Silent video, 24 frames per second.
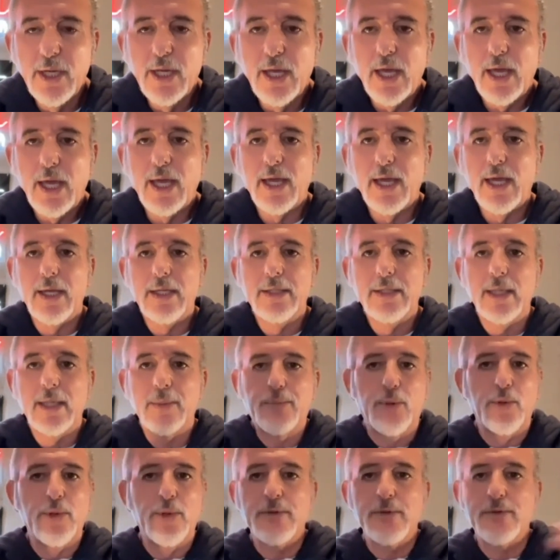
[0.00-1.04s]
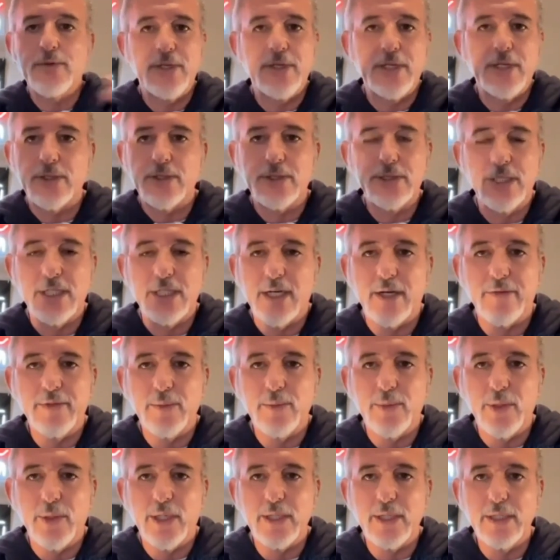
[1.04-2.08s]
and they point fingers at
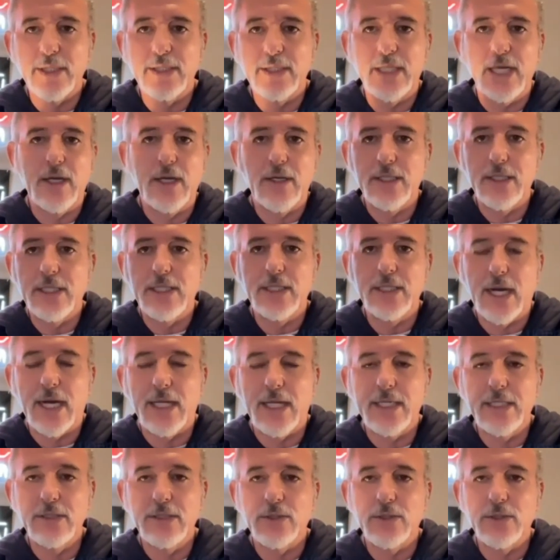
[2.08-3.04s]
everybody that he I didn't